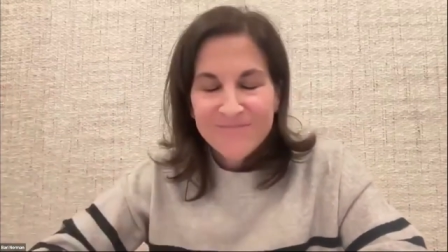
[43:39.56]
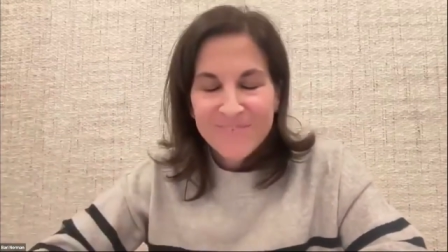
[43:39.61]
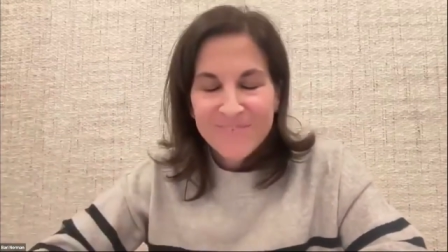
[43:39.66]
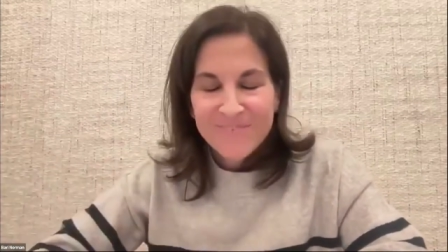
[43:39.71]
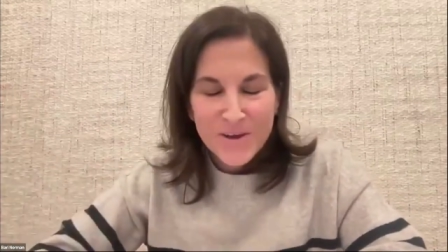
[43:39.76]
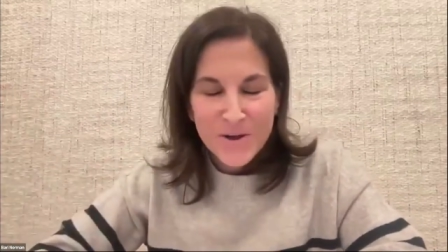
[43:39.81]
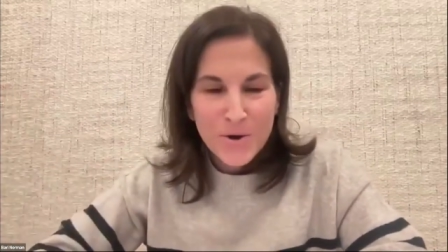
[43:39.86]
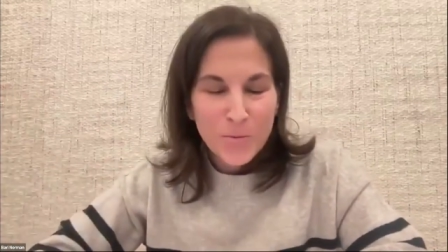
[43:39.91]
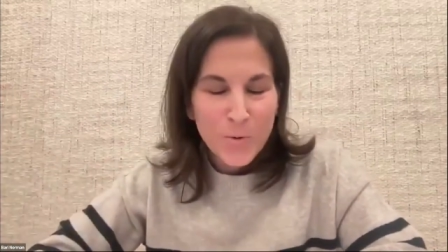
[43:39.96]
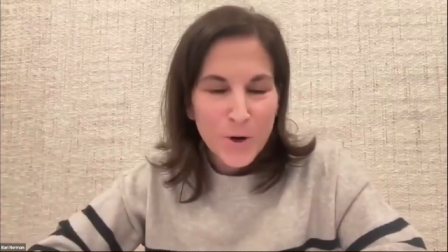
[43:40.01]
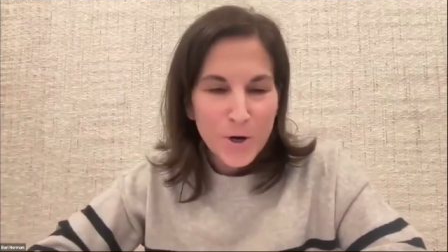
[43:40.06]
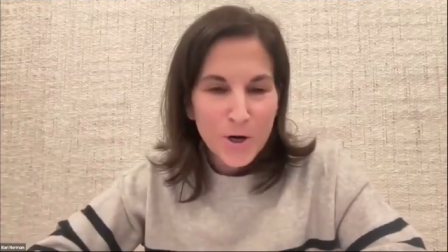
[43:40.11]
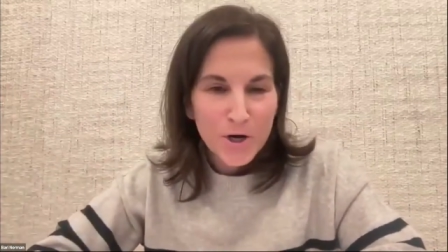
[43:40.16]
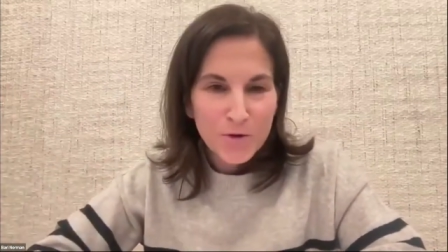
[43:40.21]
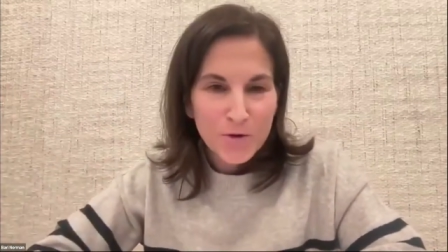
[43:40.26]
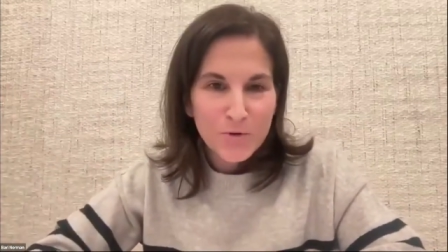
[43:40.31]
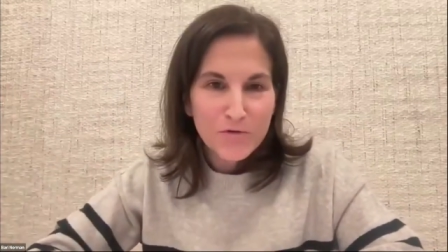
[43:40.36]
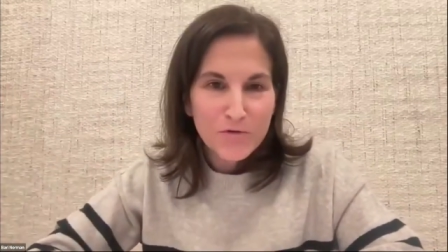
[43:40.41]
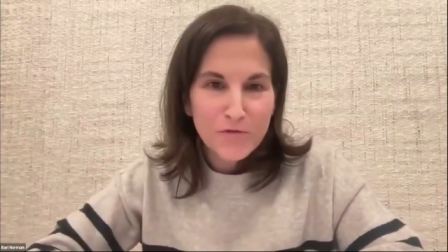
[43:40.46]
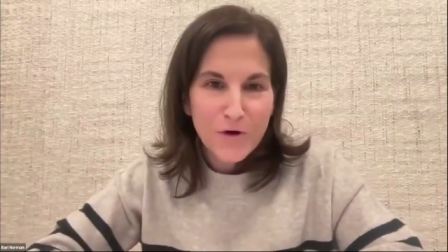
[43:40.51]
We're going to
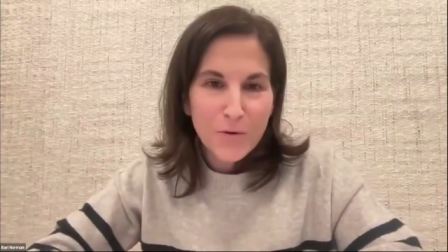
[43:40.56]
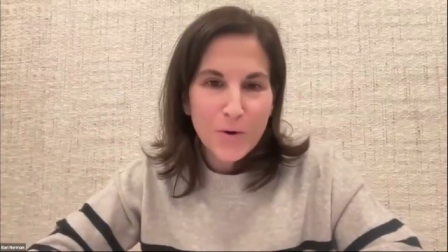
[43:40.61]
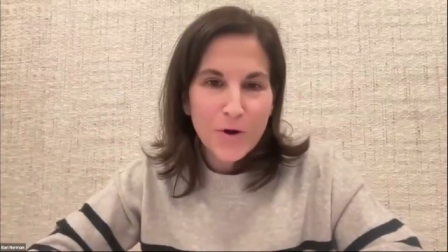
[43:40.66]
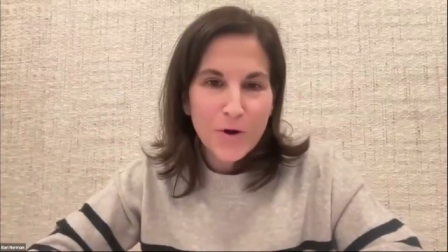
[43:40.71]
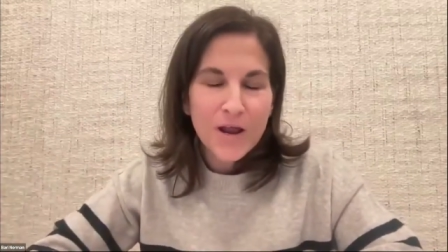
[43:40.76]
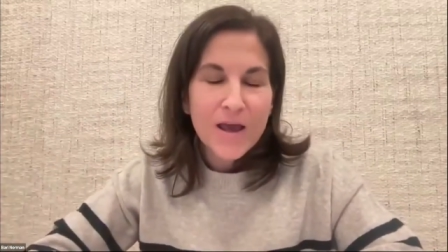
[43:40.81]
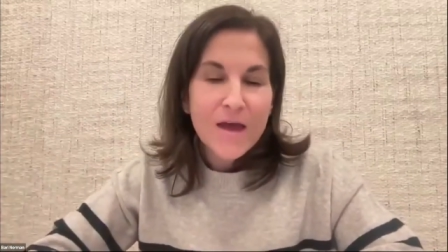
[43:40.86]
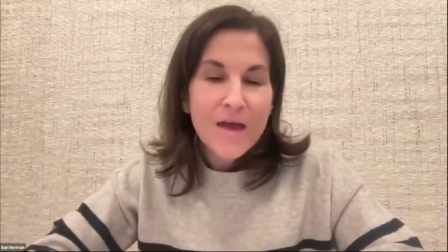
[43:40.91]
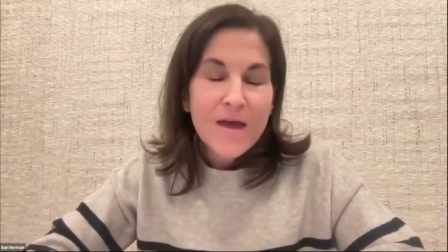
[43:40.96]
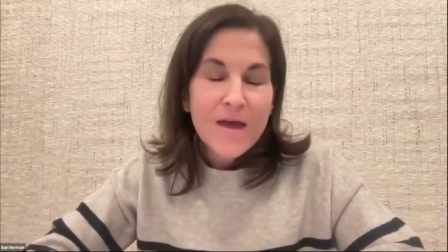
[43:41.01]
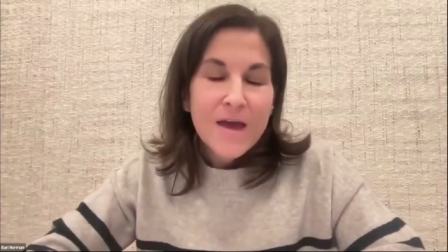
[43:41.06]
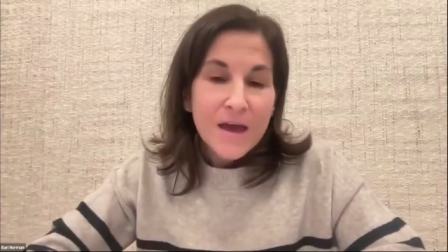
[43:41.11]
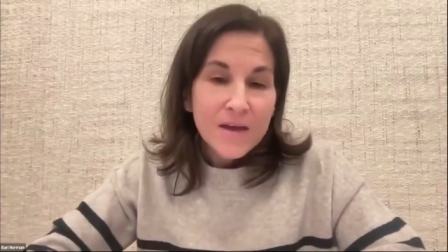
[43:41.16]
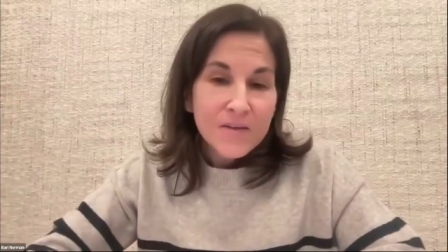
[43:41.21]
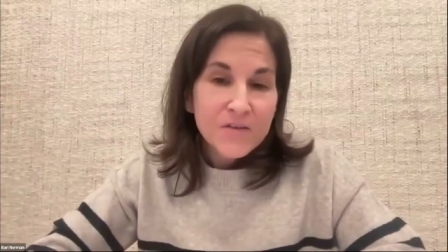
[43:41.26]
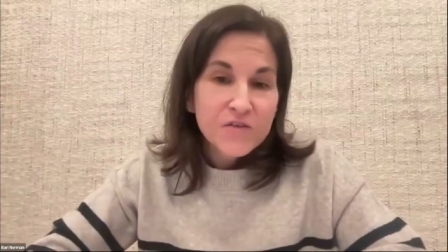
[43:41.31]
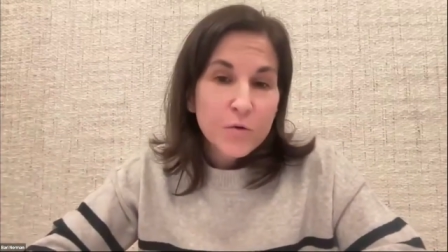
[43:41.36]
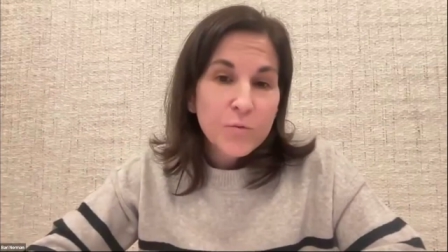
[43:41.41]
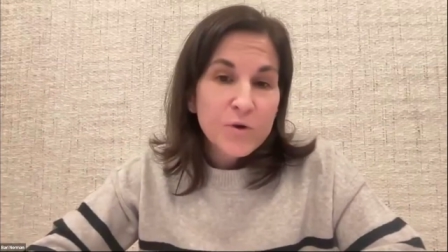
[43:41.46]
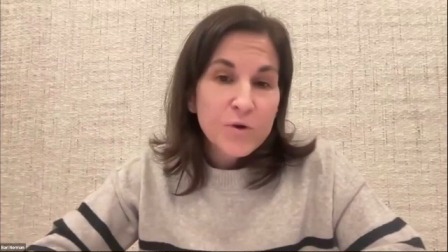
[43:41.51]
move forward. And
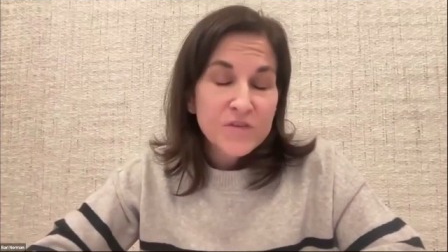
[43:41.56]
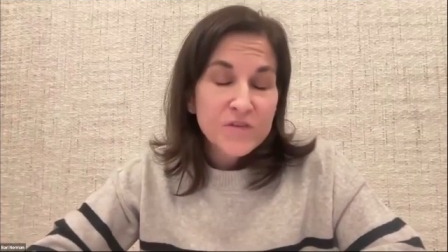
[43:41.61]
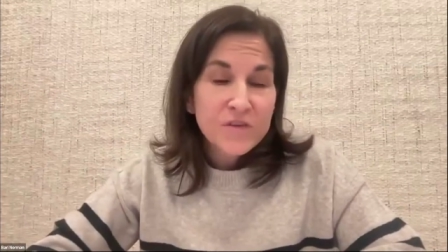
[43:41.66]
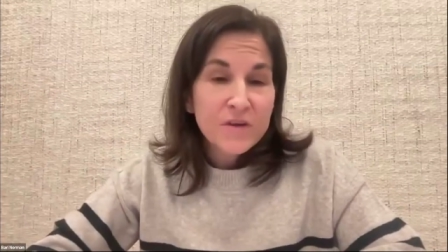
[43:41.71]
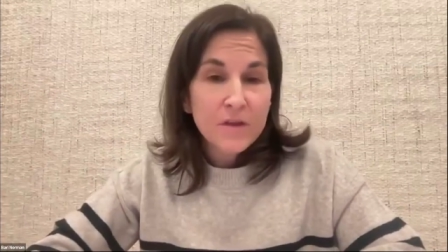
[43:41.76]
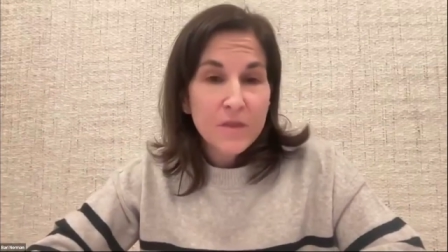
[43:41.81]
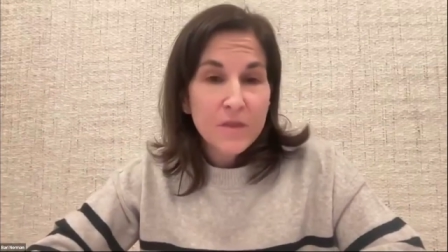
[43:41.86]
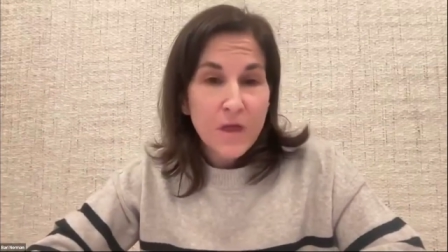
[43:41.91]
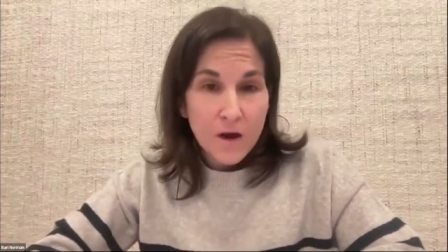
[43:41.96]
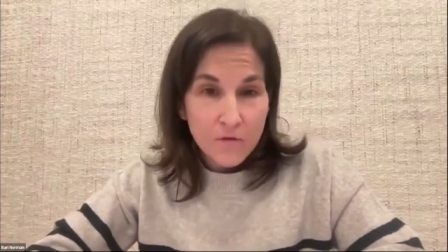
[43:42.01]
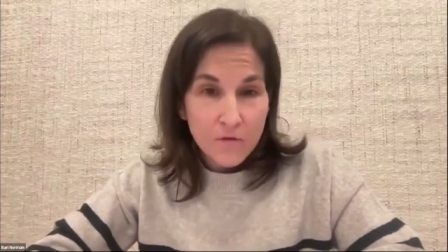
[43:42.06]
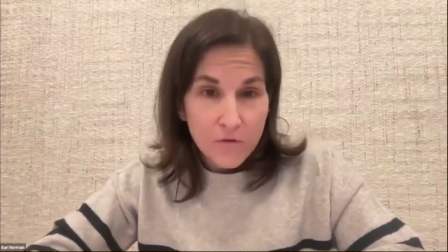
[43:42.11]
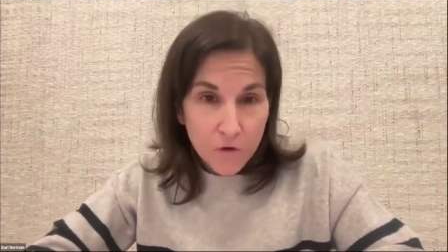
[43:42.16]
so we see a lot of